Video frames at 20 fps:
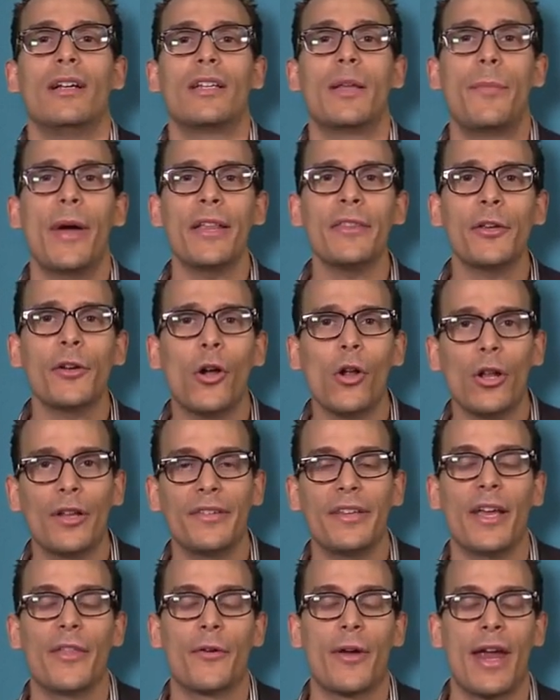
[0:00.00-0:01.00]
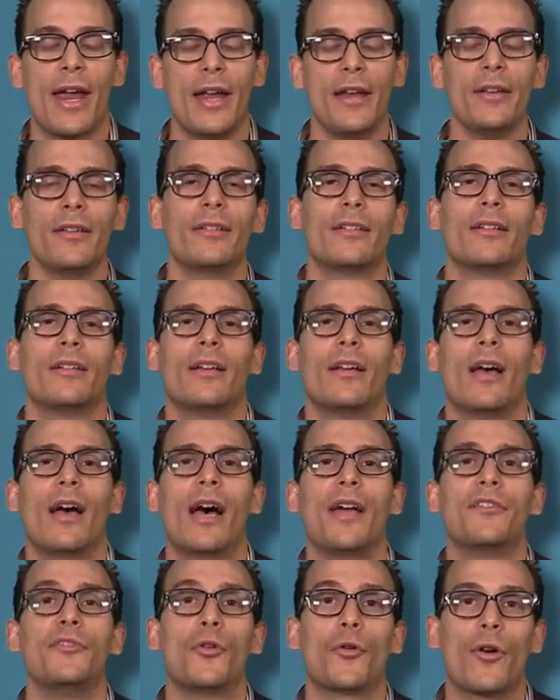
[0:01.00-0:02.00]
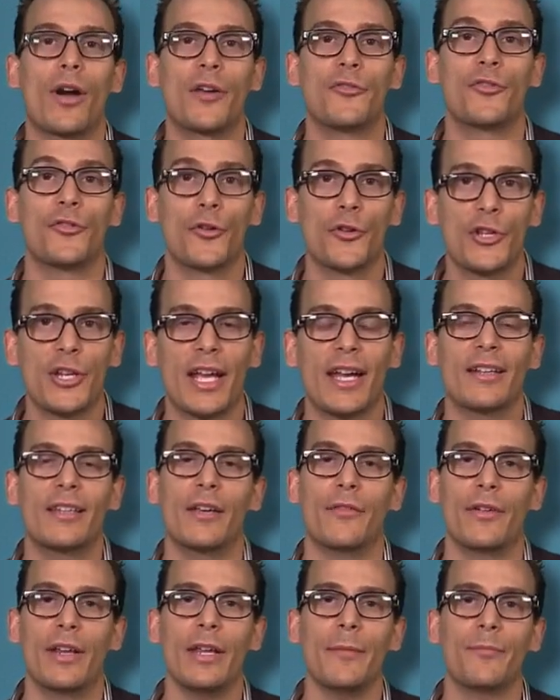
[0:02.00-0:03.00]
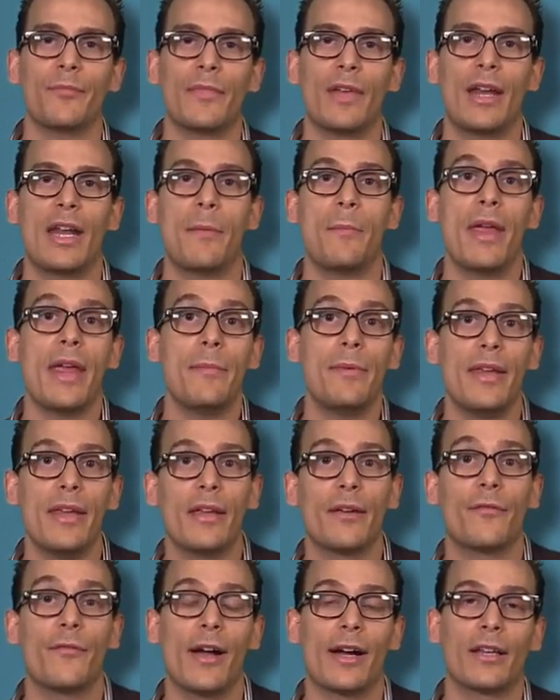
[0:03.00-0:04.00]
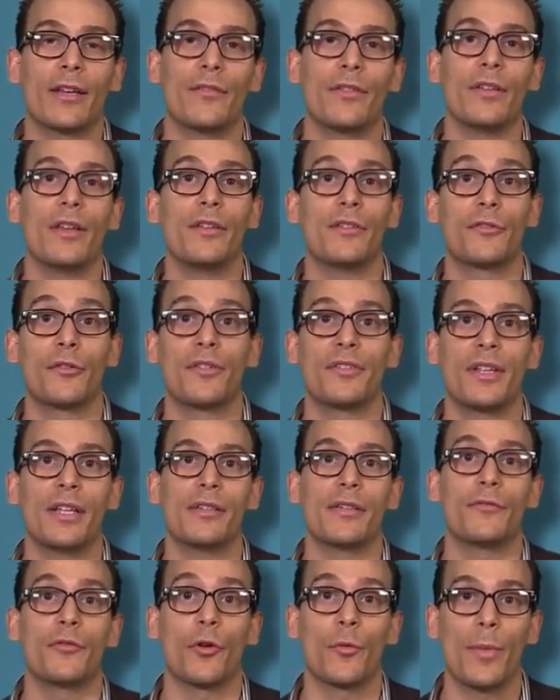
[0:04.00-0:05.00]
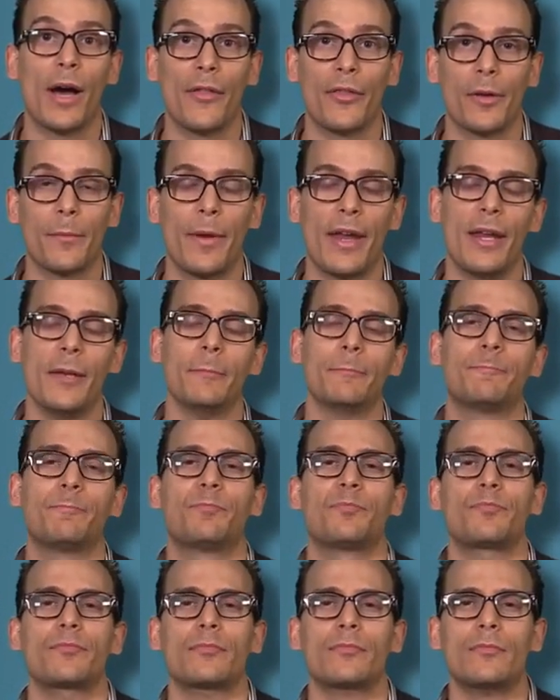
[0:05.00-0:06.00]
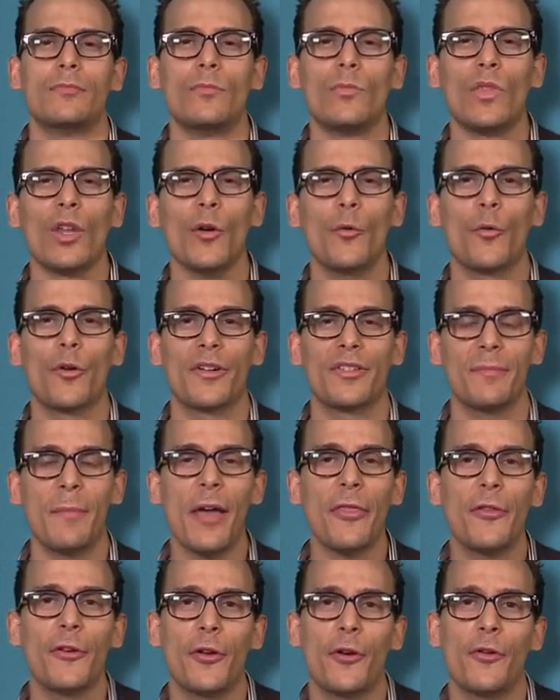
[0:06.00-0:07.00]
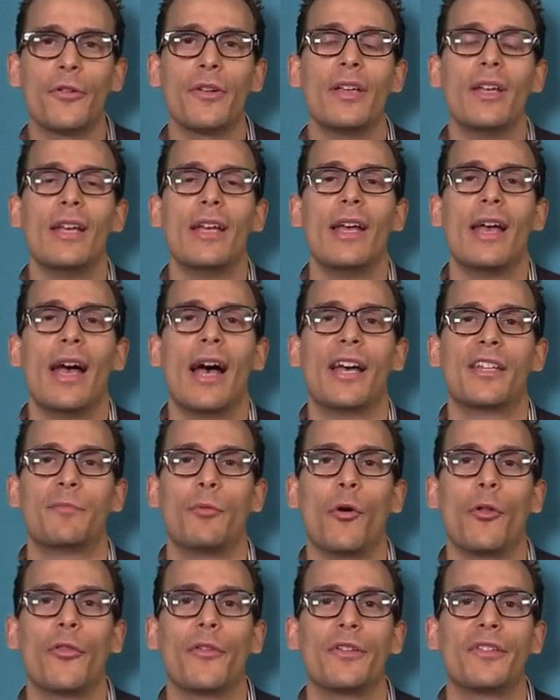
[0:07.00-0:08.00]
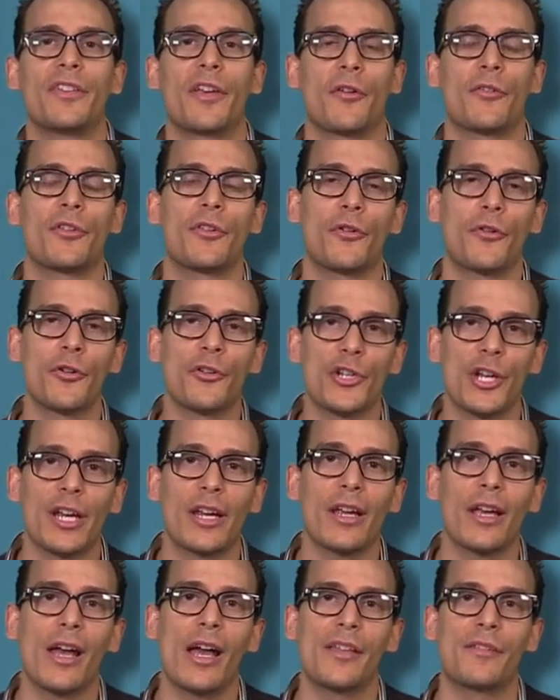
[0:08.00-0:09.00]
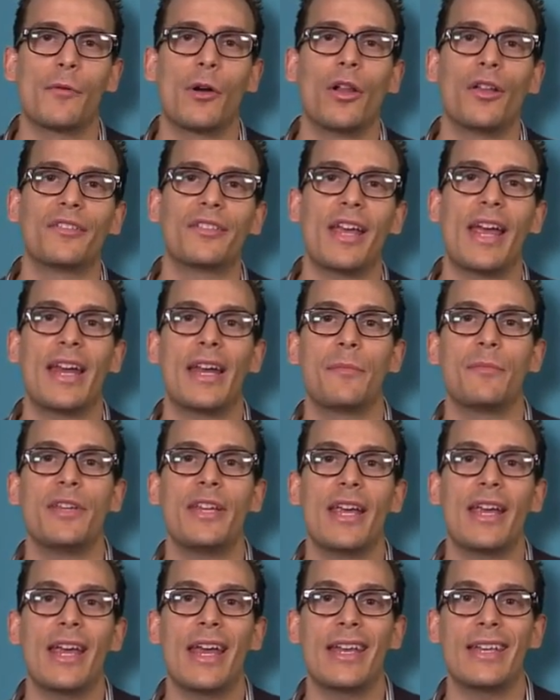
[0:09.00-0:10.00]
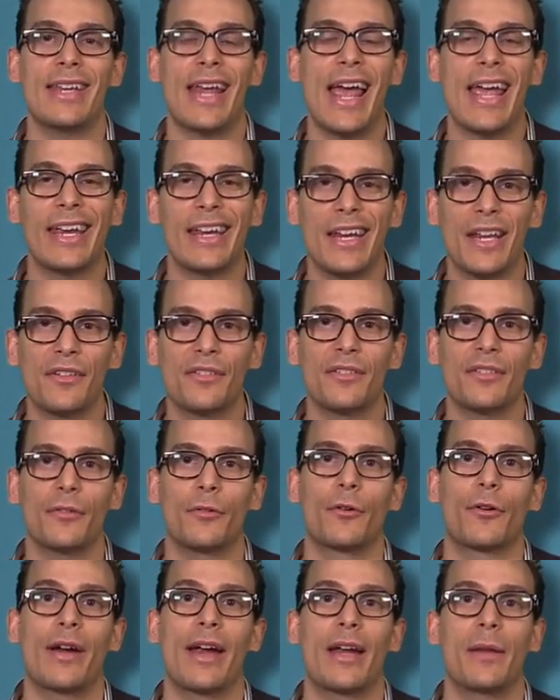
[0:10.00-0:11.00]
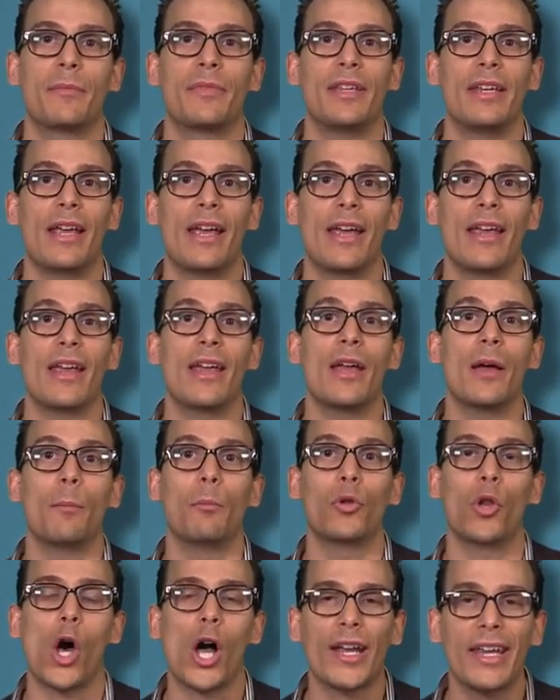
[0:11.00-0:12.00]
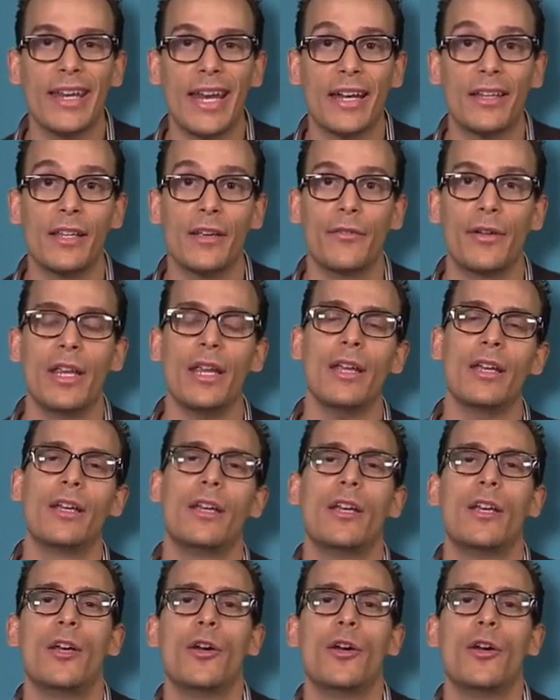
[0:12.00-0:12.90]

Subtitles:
Dipentadol, on the other hand, has noradrenergic activity, and it may be effective in certain states of neuropathic pain, whereas methadone has both serotonergic as well as NMDA antagonist or NMDA blocking activity,